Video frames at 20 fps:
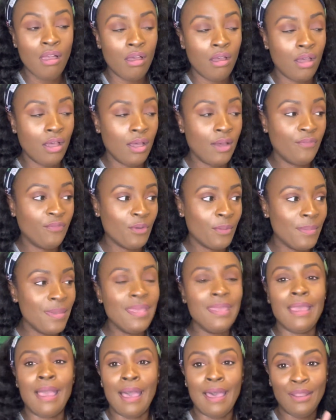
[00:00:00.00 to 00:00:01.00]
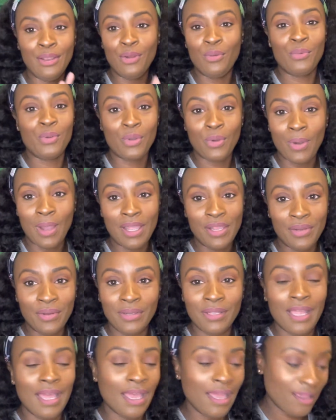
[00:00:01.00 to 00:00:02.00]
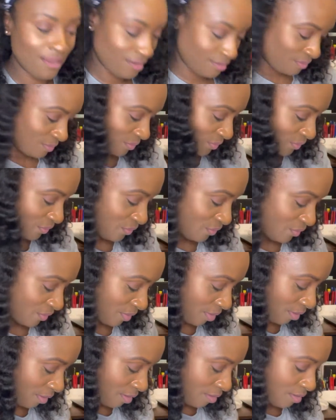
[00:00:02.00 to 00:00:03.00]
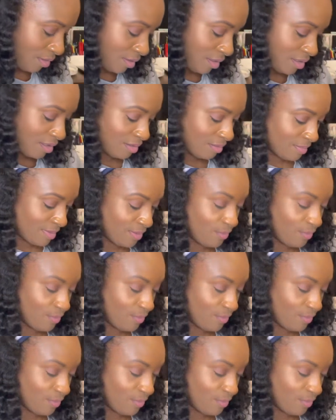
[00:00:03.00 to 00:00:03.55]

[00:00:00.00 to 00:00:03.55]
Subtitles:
For me, I don't require a lot.